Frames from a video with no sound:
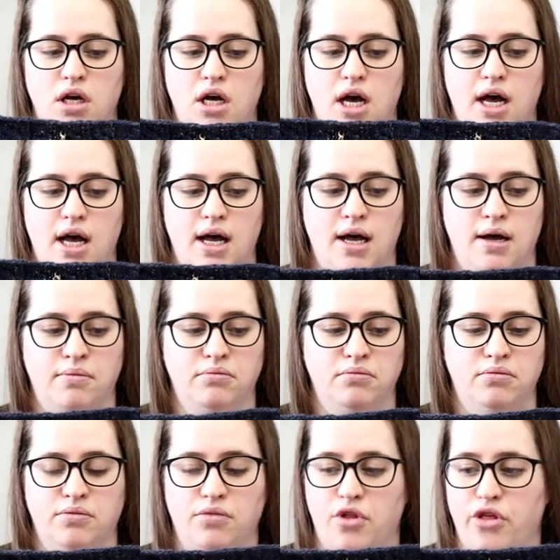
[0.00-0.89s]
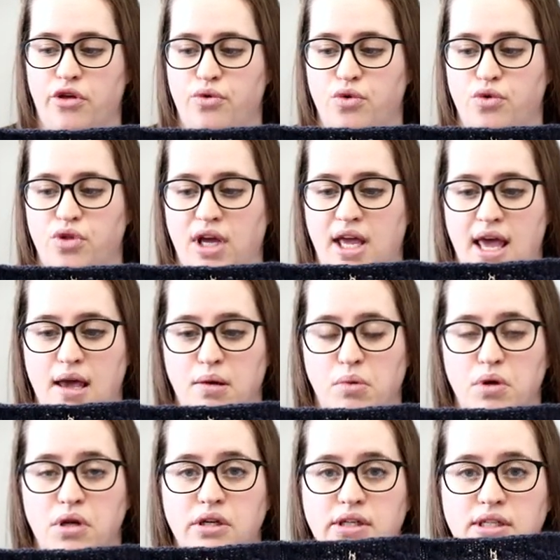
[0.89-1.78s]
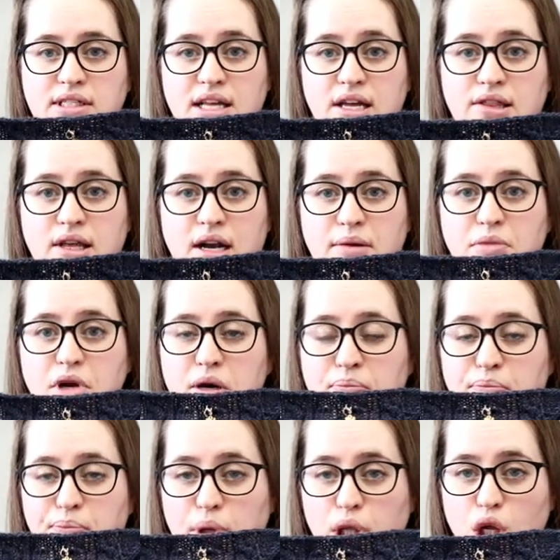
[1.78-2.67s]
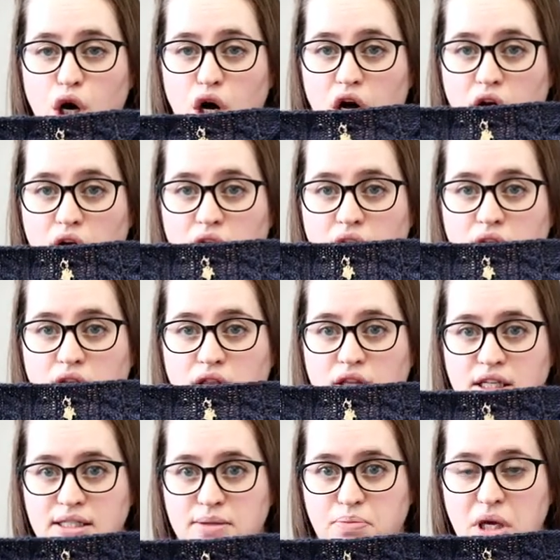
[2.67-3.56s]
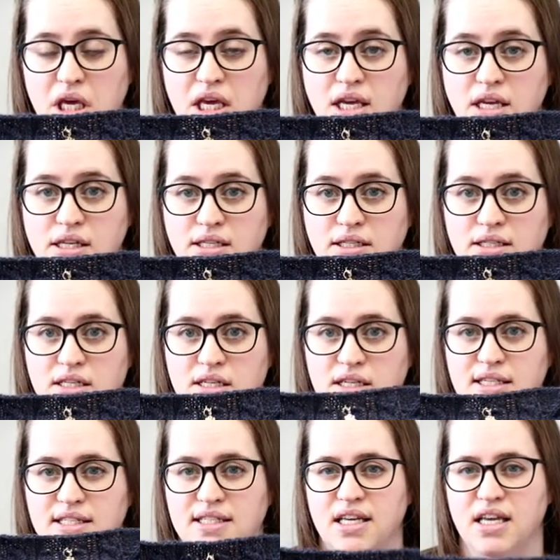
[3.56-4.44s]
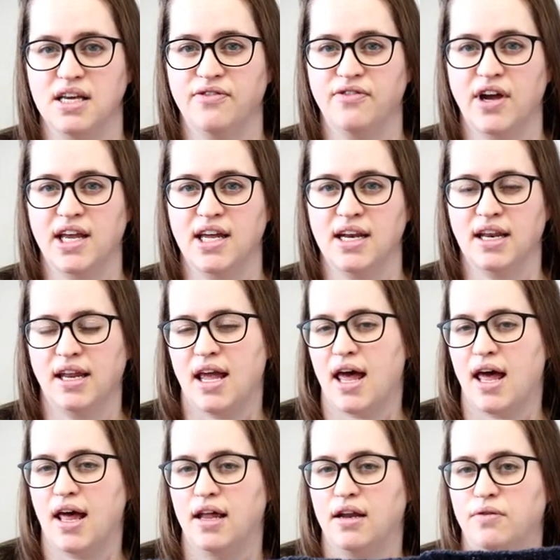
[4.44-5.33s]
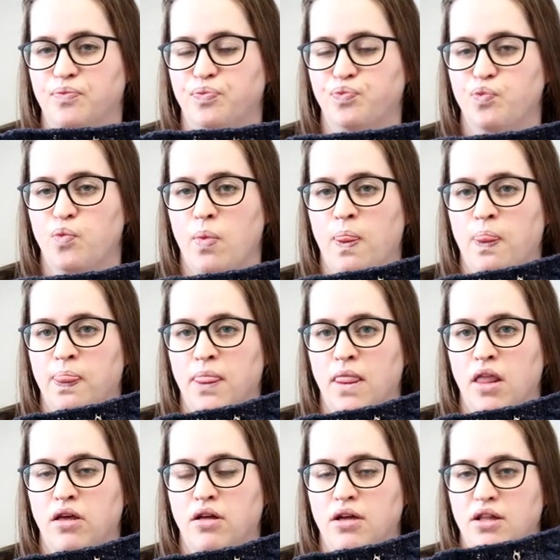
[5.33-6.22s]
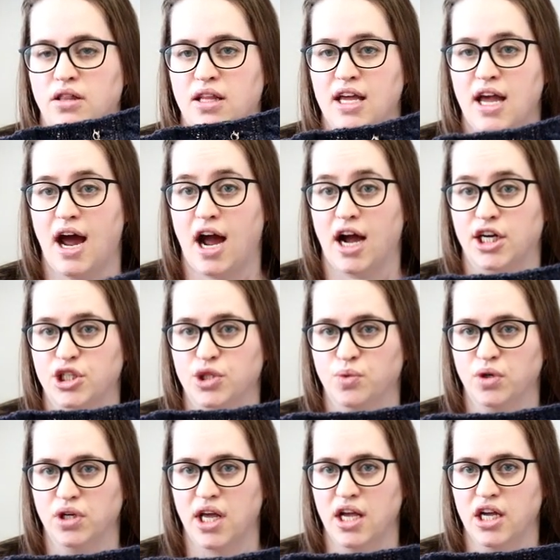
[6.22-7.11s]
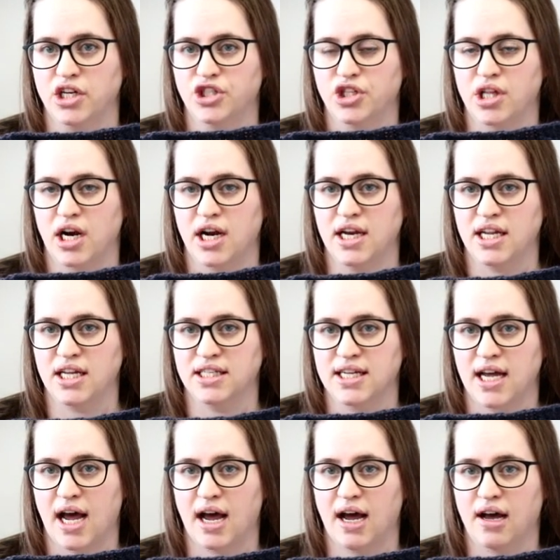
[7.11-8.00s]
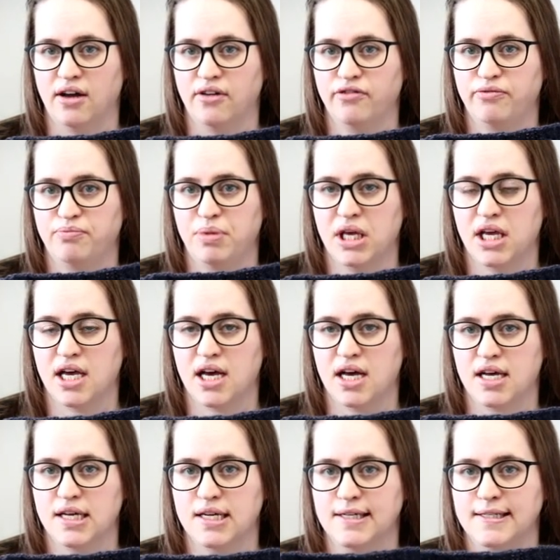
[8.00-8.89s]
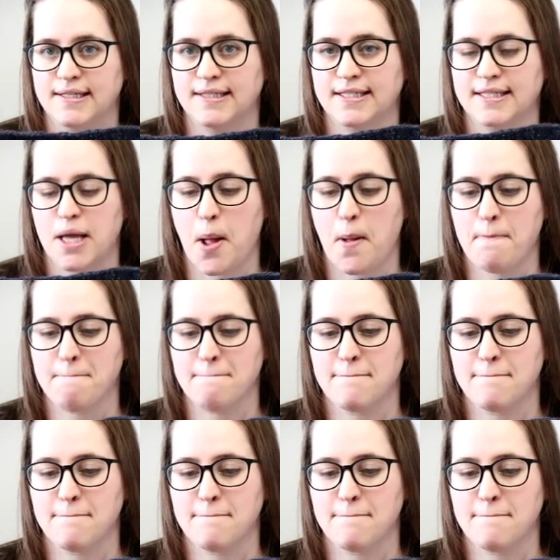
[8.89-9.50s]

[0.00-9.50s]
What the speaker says: through the cables, and then I'm going to block this piece to see if I can get the actual gauge that I need to have, because